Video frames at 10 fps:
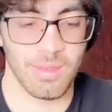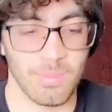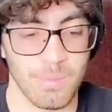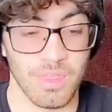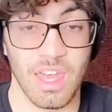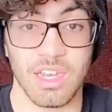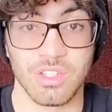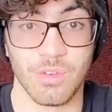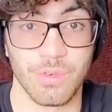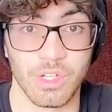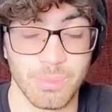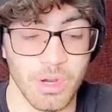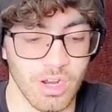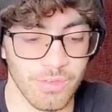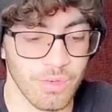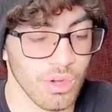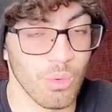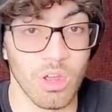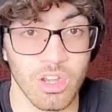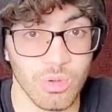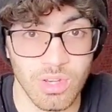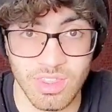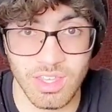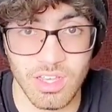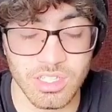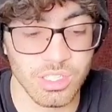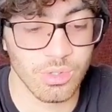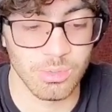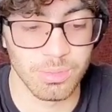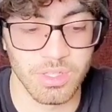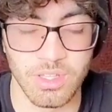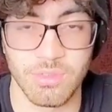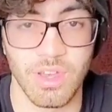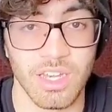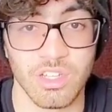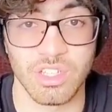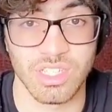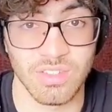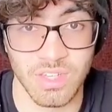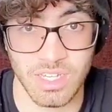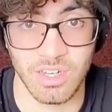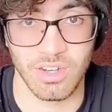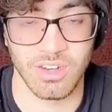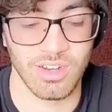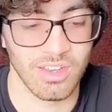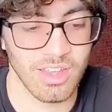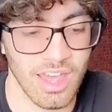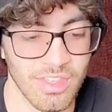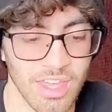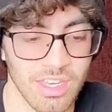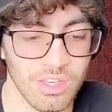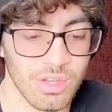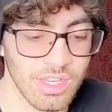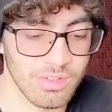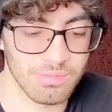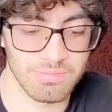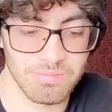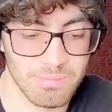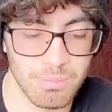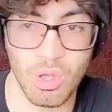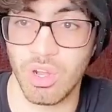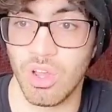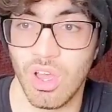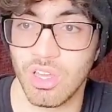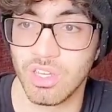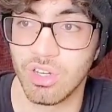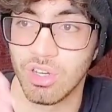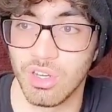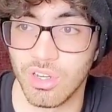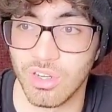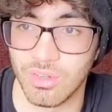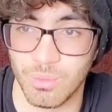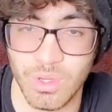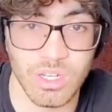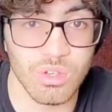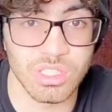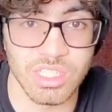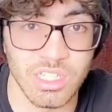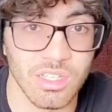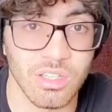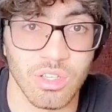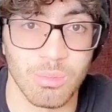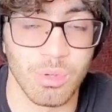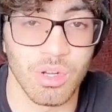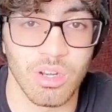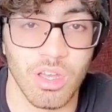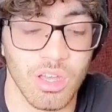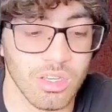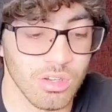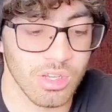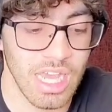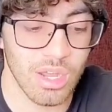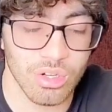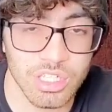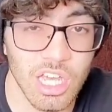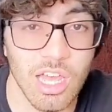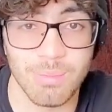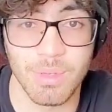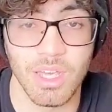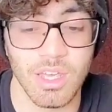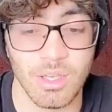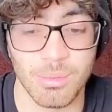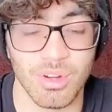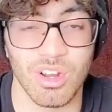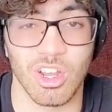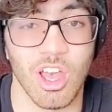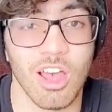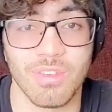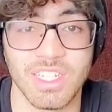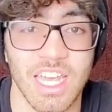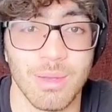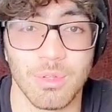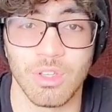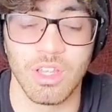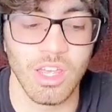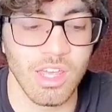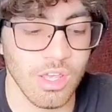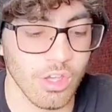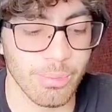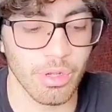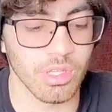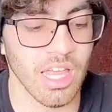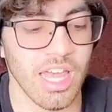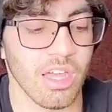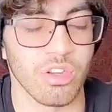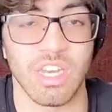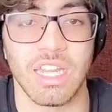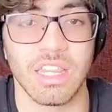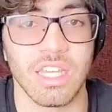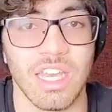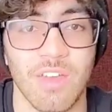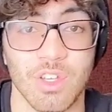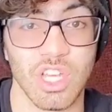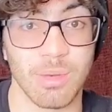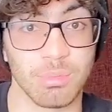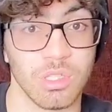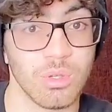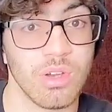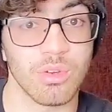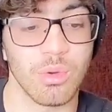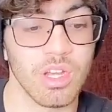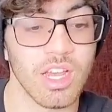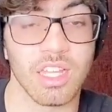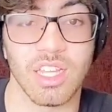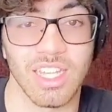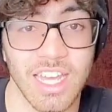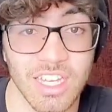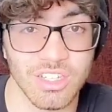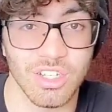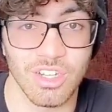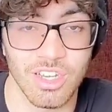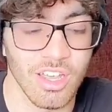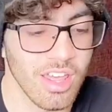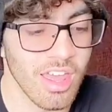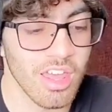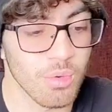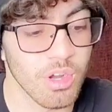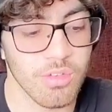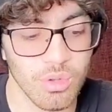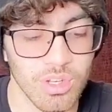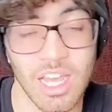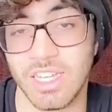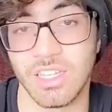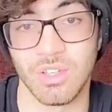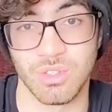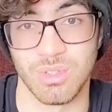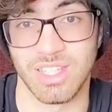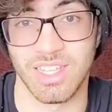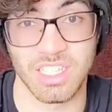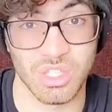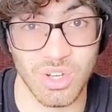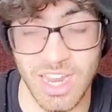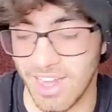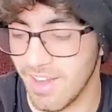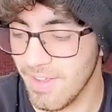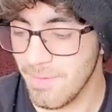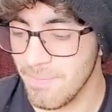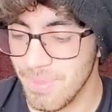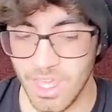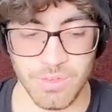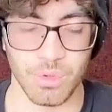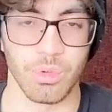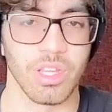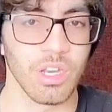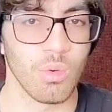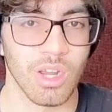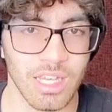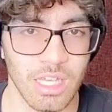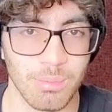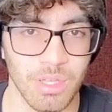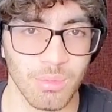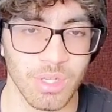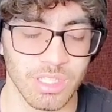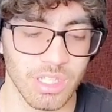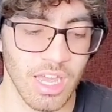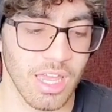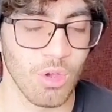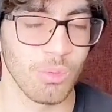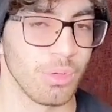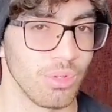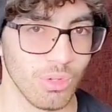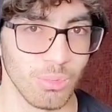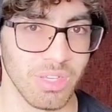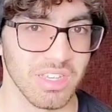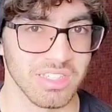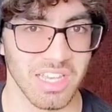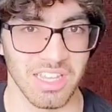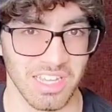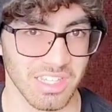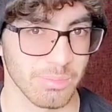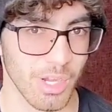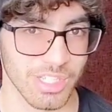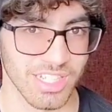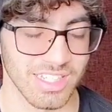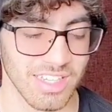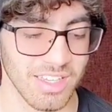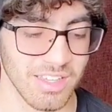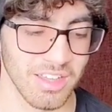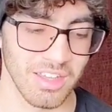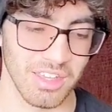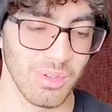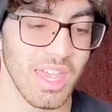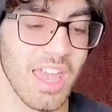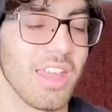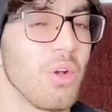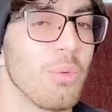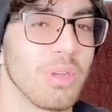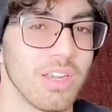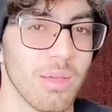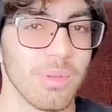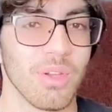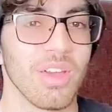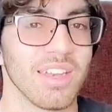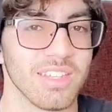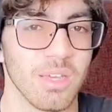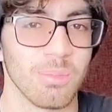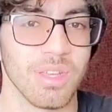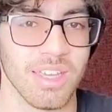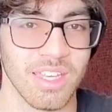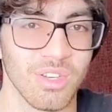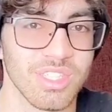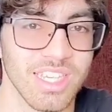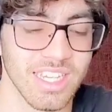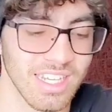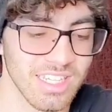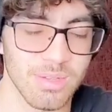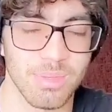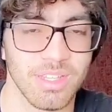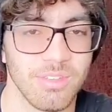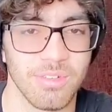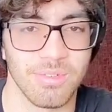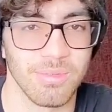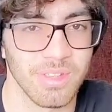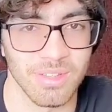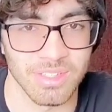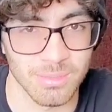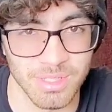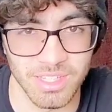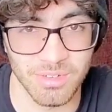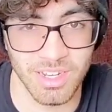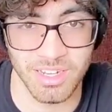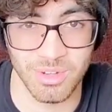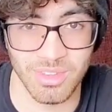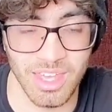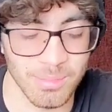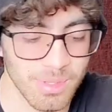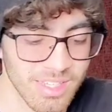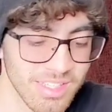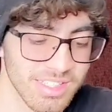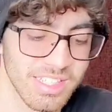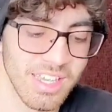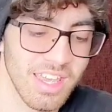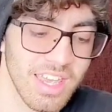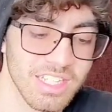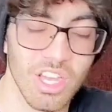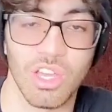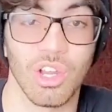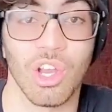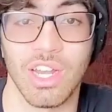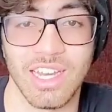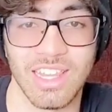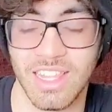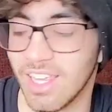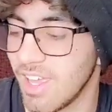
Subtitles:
But that is our first part. If you don't want to do anything else, you're completely fine to just leave it here. And then you can put it on your windowsill, you can put it on your countertop, you can put it on a coffee table, you can put a light underneath it and have it shine blue everywhere like a little lantern. Whatever you would like to use with it. It's great. And if you really don't want to keep it, which I hope you do because I like this project, you can open it up and go ahead and dump it in your sink. It is completely fine to do that because it's not going to hurt anything.